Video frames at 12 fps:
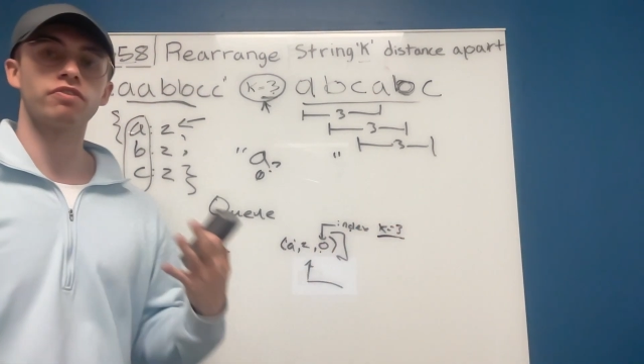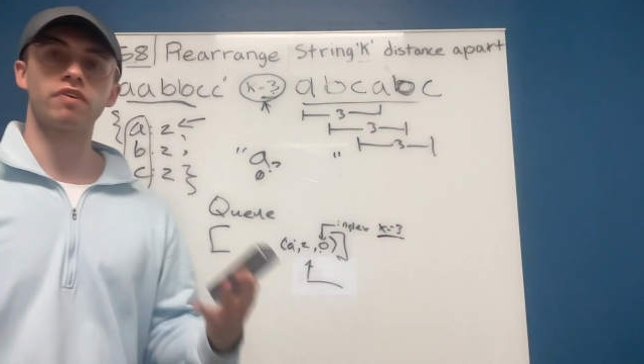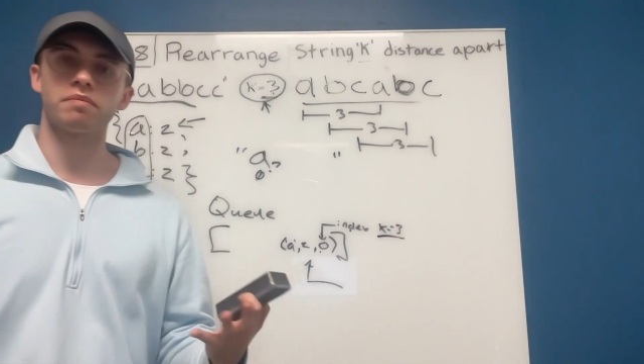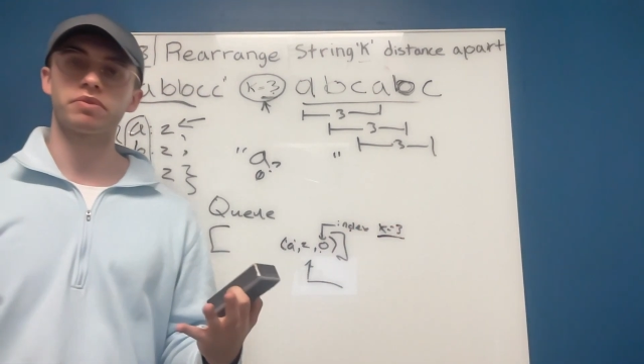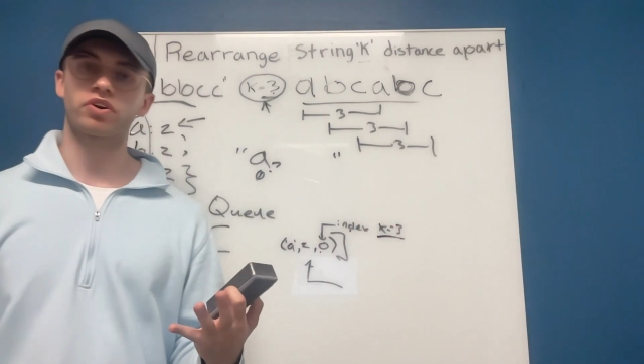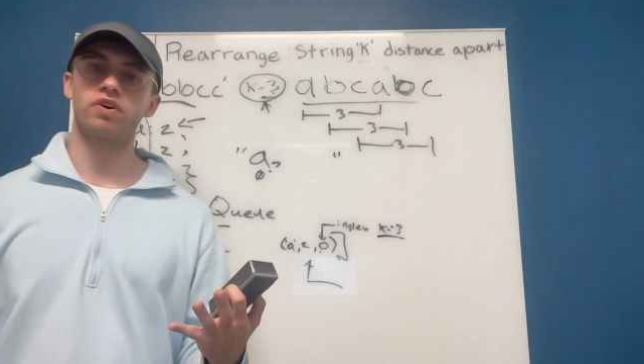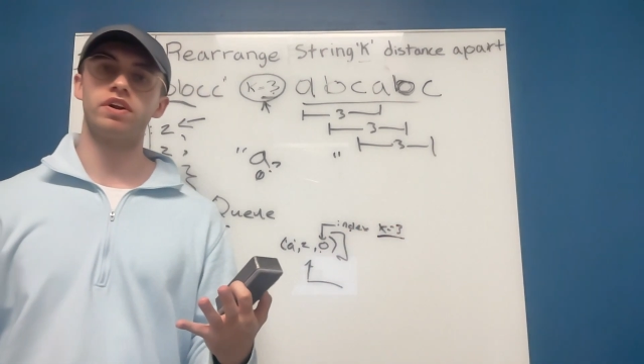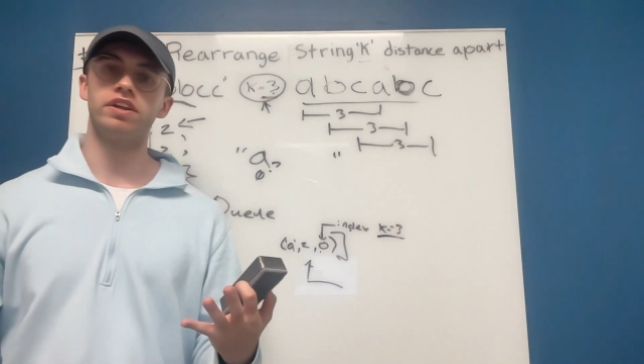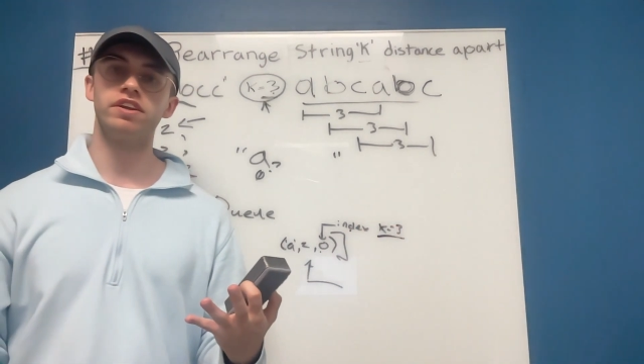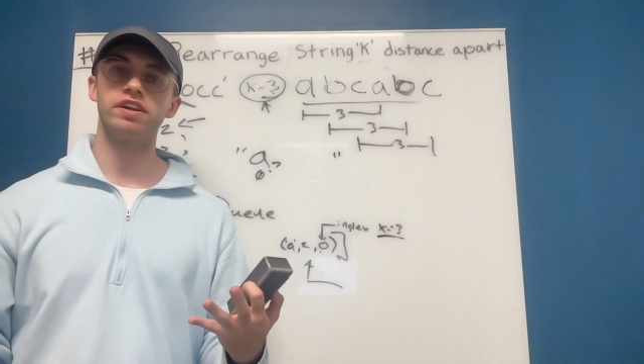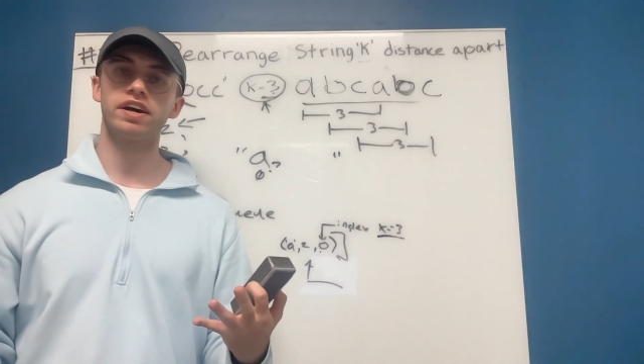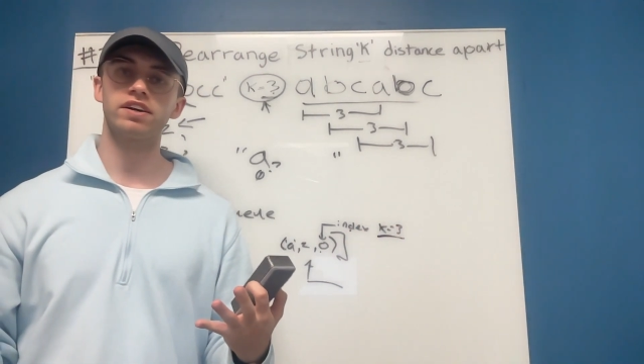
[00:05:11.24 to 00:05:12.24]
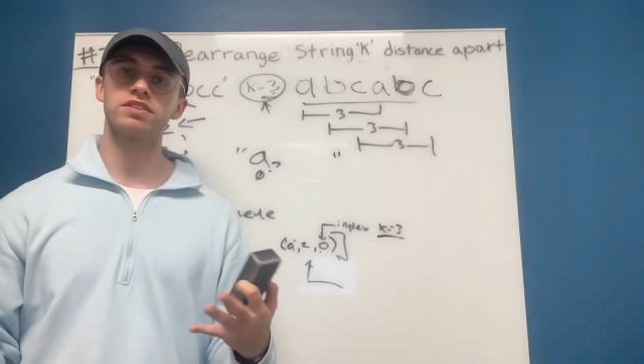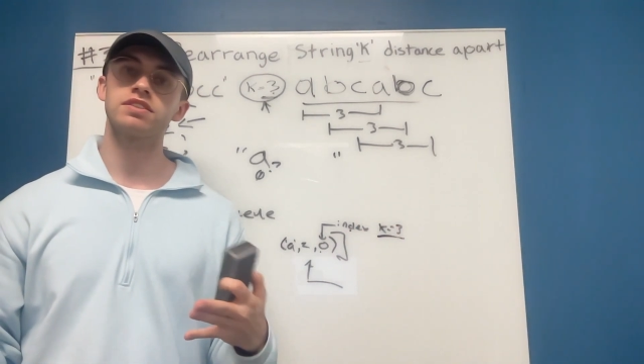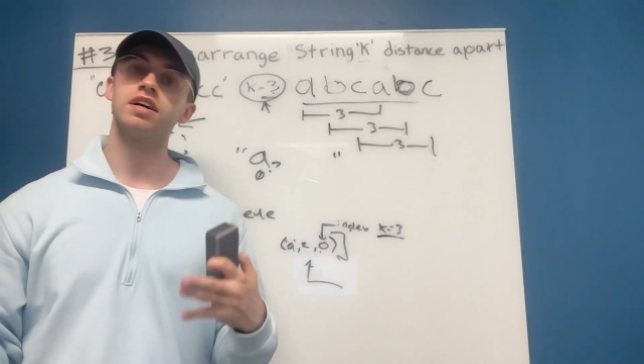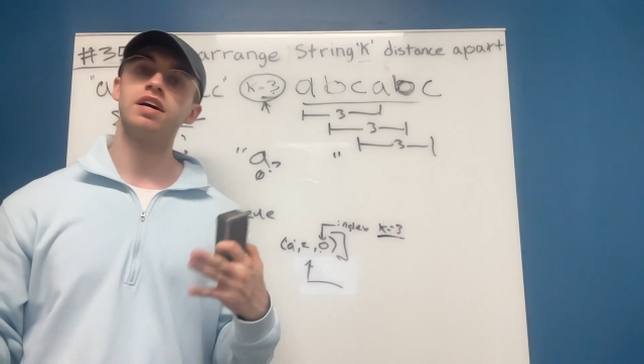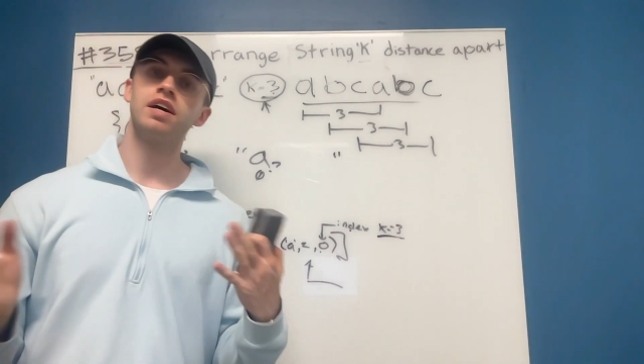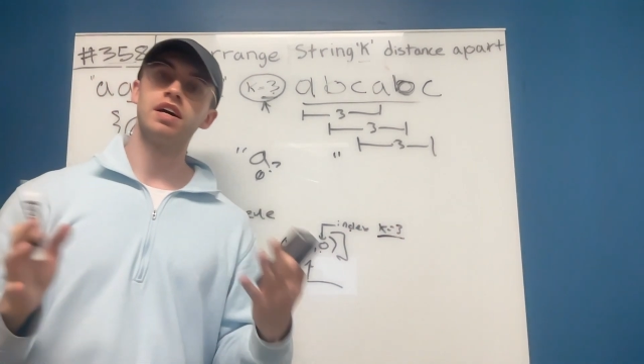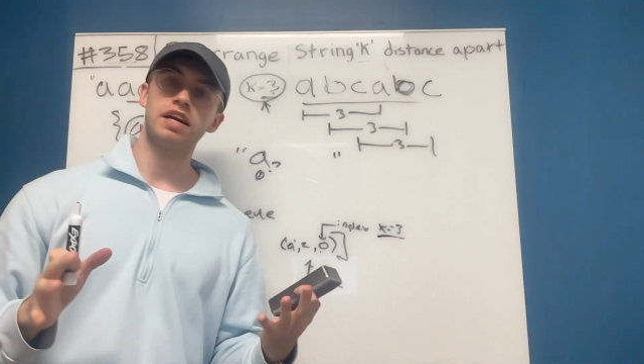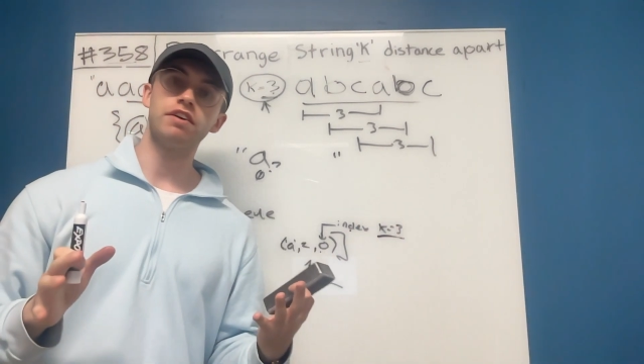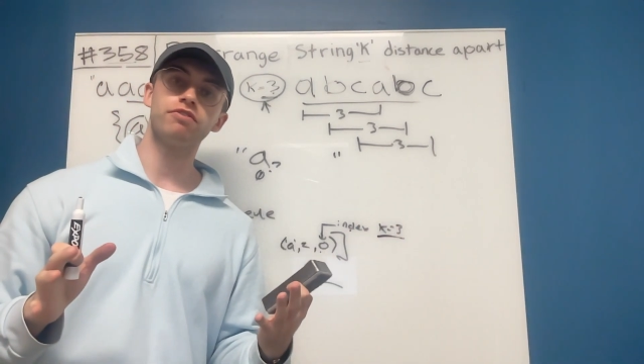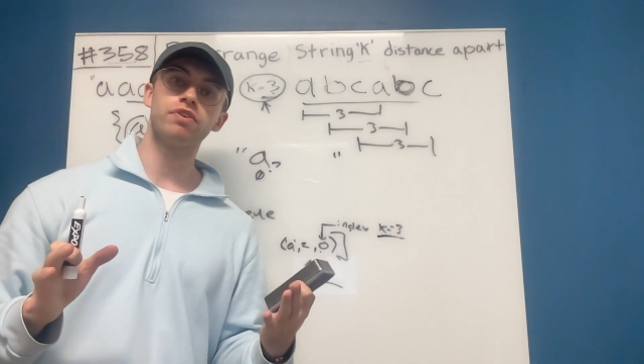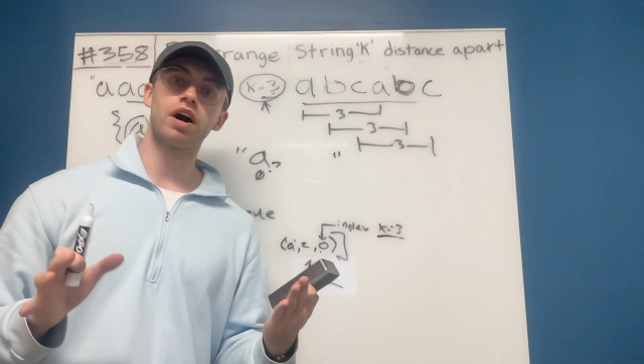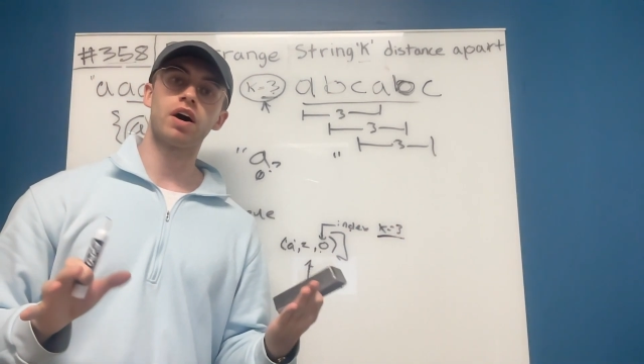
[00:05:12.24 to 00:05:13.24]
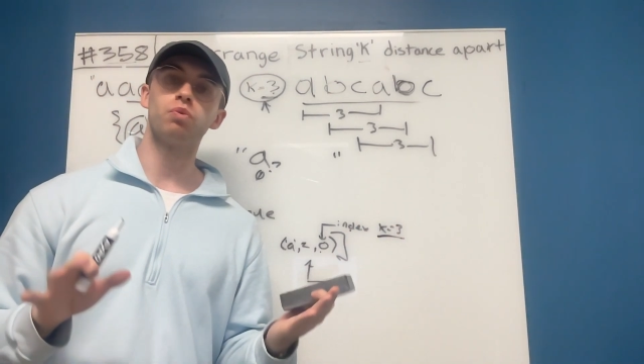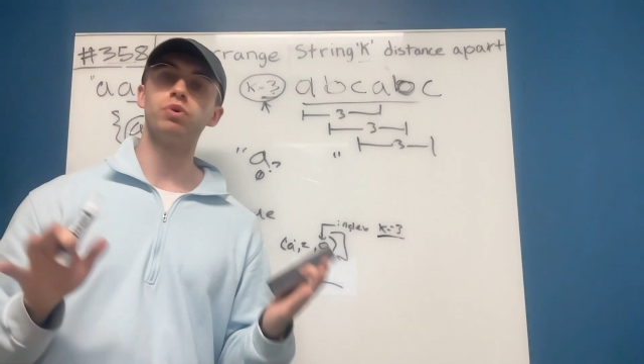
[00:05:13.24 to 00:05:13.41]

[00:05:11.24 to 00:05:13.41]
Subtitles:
from the current index? If not,